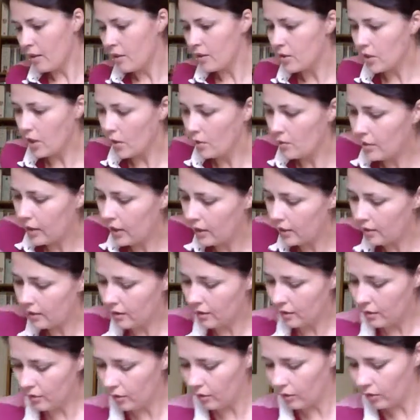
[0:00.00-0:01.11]
So then
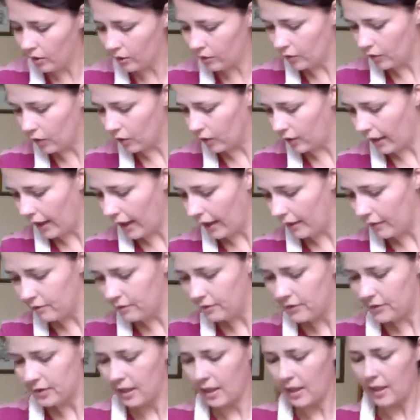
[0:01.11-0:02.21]
all I've got
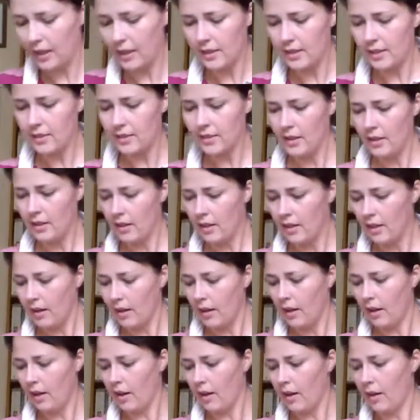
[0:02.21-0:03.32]
left is
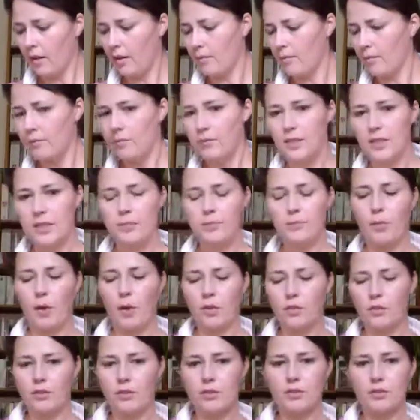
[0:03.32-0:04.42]
this
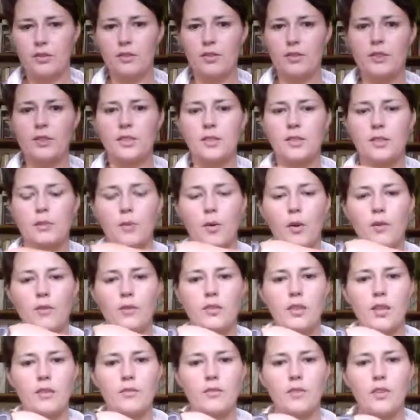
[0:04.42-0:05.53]
box. This is the
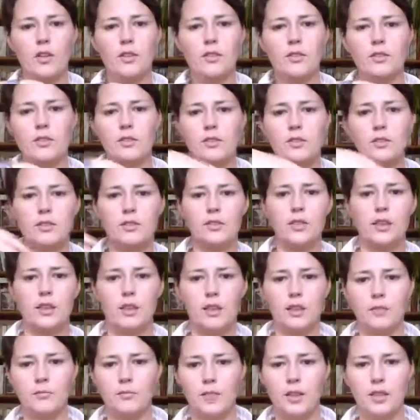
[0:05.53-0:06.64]
box I've got.
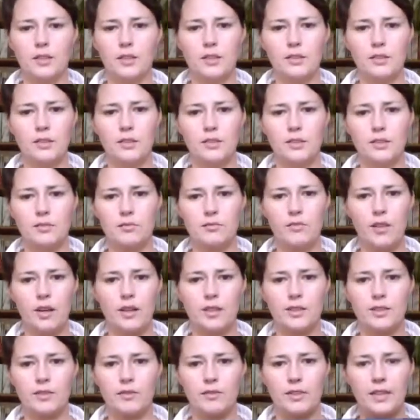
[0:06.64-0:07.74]
It's
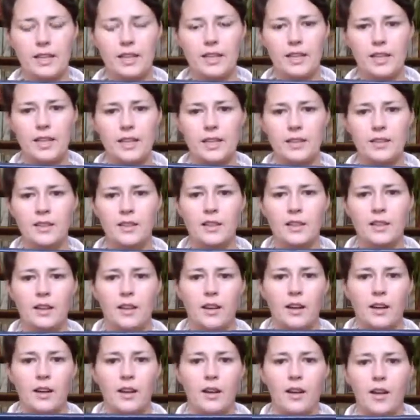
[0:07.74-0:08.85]
relatively clean.
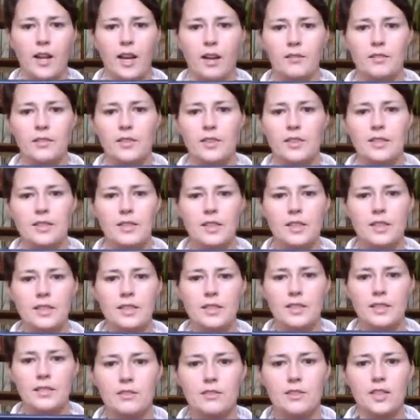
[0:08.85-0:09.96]
I have this, in
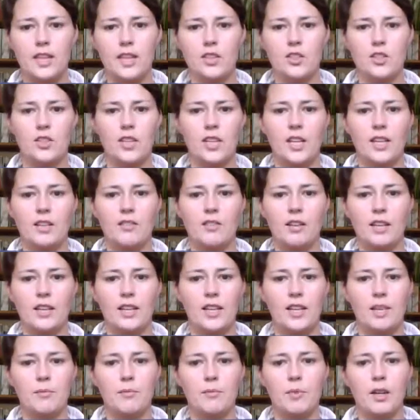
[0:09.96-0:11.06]
this section here I
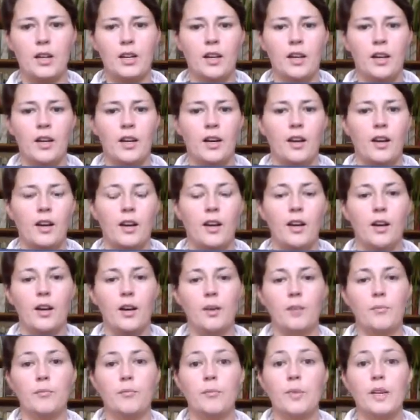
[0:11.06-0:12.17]
keep
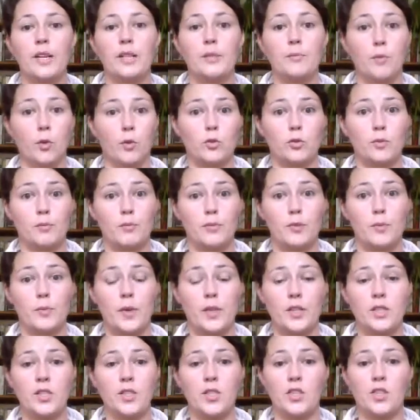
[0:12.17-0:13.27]
this bottom
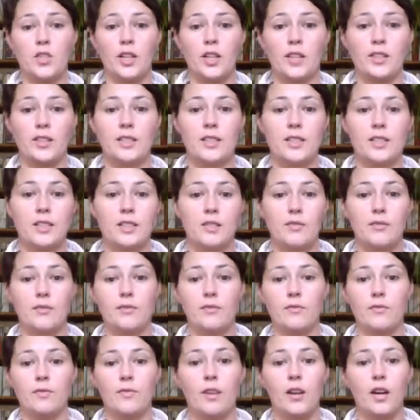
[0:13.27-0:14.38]
sponge, and this is the
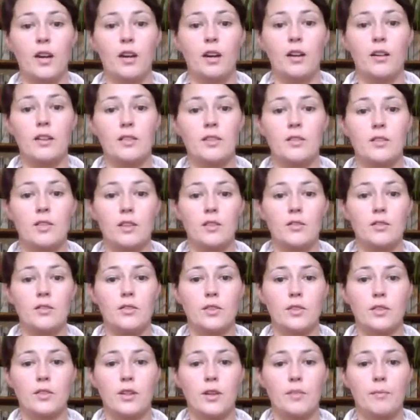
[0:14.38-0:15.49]
eyes, nose
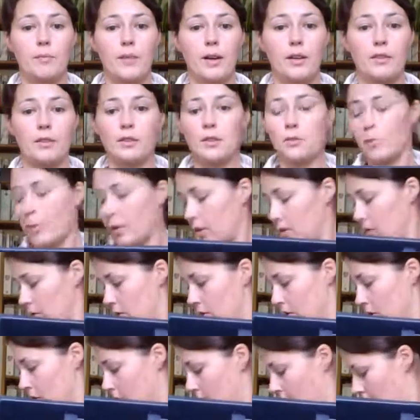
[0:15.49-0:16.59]
and mouth
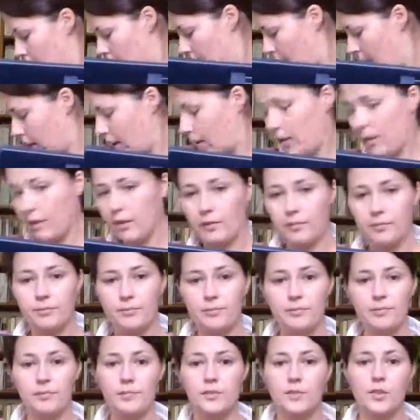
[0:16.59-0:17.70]
sponge.
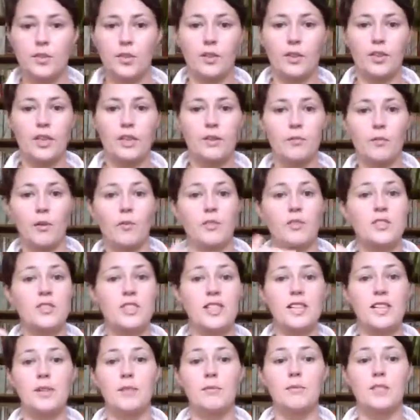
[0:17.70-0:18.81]
So I'll
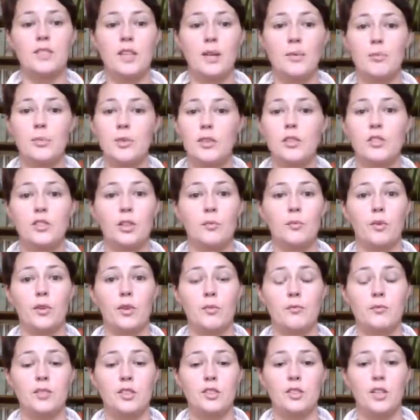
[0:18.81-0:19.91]
obviously keep them separate, you don't want
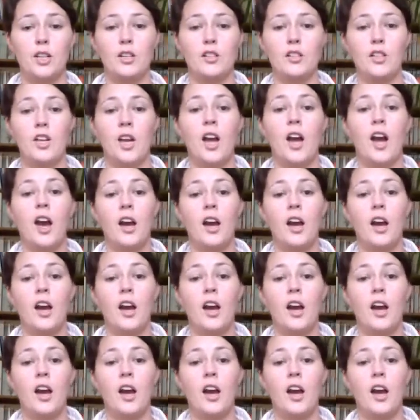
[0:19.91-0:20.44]
them to touch.